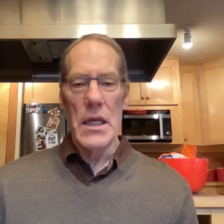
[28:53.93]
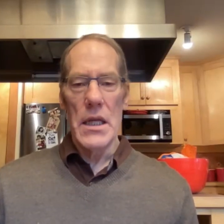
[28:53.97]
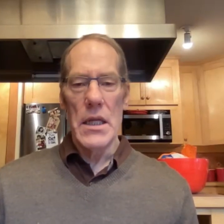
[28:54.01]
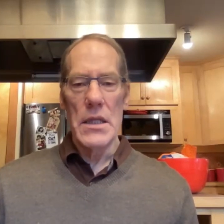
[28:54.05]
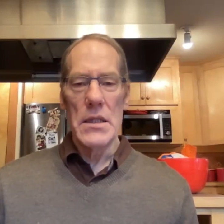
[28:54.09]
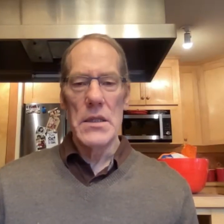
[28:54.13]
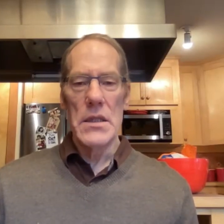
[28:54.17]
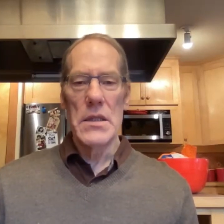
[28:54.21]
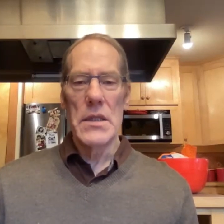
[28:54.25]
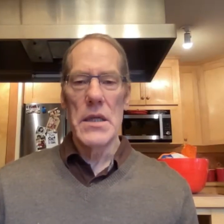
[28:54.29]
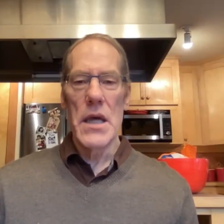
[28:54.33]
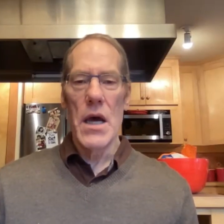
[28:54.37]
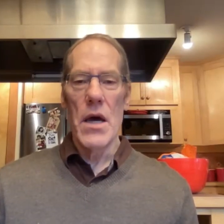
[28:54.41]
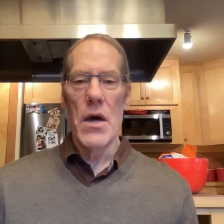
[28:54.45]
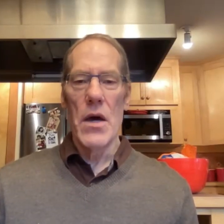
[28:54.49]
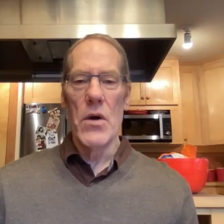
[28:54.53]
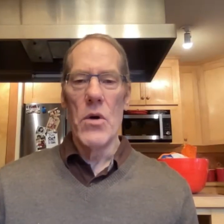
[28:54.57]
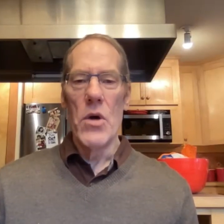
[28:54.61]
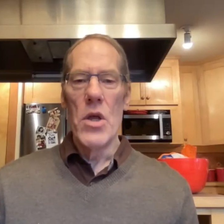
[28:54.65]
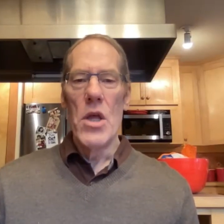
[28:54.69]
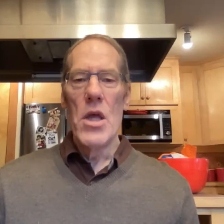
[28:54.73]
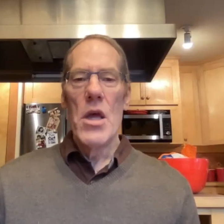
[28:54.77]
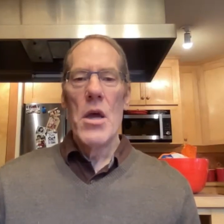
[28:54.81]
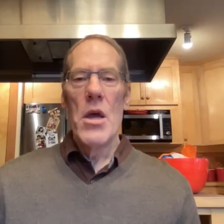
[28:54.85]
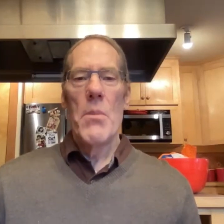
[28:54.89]
And
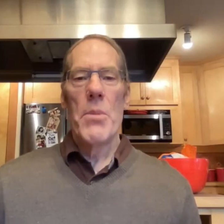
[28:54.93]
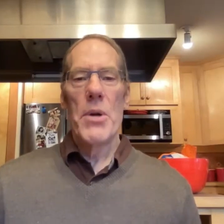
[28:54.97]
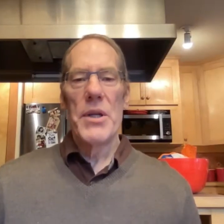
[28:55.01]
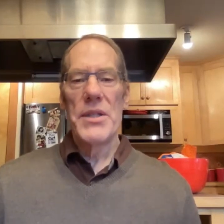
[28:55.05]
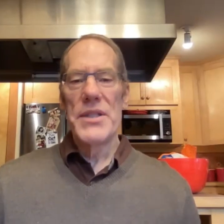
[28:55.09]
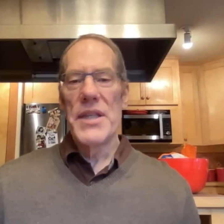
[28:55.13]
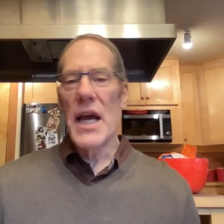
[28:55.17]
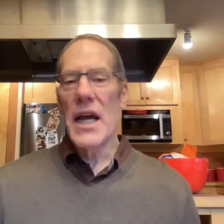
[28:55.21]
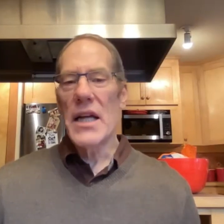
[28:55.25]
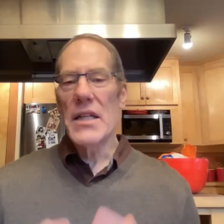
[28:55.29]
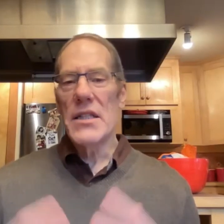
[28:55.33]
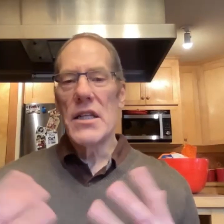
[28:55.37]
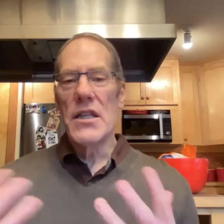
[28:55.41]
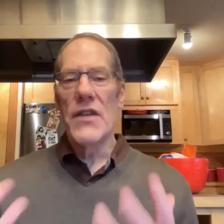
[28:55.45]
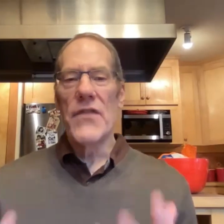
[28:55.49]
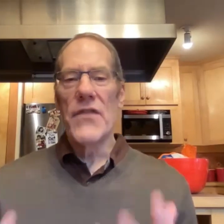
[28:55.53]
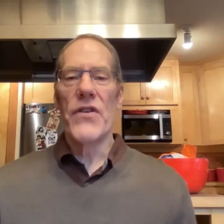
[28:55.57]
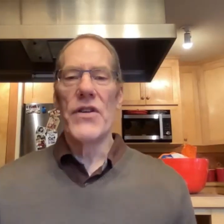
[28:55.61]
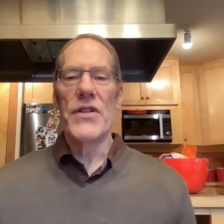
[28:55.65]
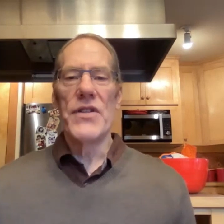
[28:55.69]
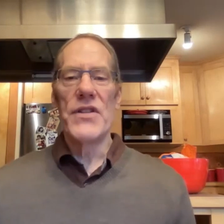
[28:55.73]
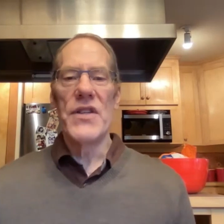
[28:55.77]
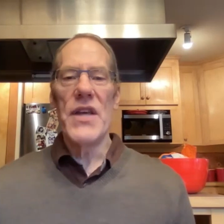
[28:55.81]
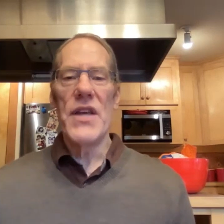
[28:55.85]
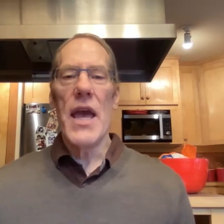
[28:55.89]
so, protections
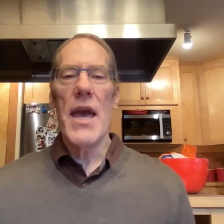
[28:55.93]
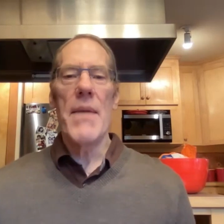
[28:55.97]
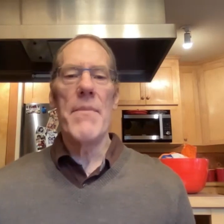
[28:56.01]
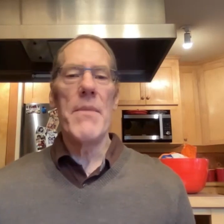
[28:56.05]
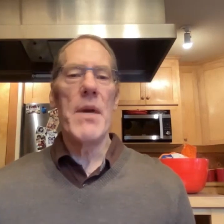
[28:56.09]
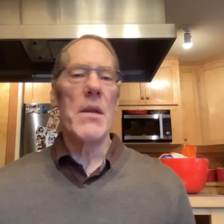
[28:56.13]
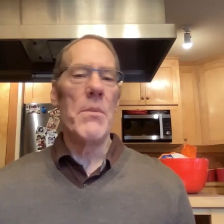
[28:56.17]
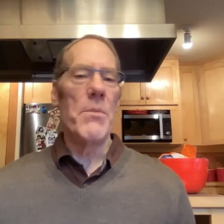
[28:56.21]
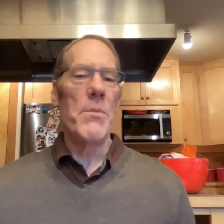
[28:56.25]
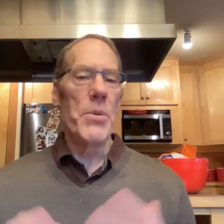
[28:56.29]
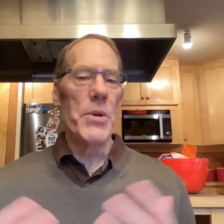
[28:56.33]
for salmon,